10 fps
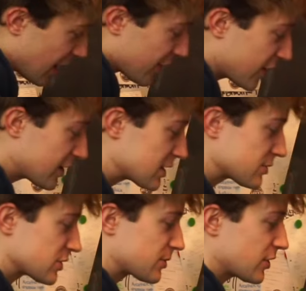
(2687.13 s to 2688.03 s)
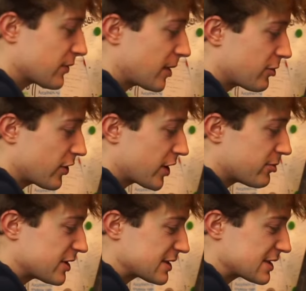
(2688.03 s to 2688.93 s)
think this was one of my birthday
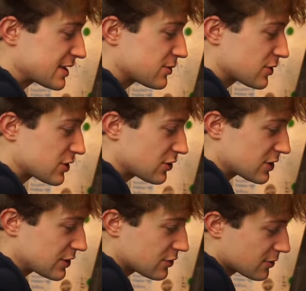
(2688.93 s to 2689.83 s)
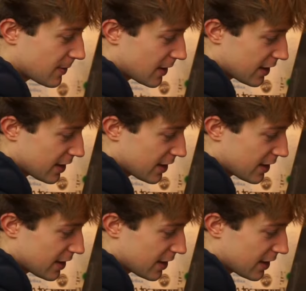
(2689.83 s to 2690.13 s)
presents, and it was also,